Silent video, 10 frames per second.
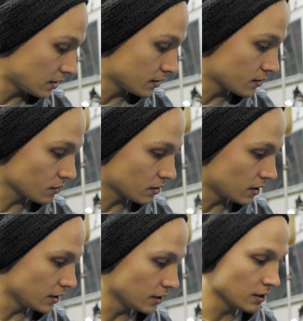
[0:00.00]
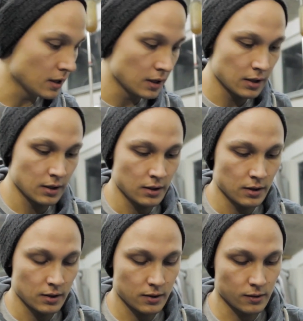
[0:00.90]
is to clean
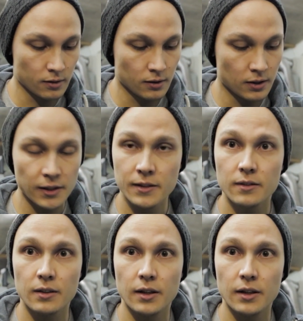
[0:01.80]
the lid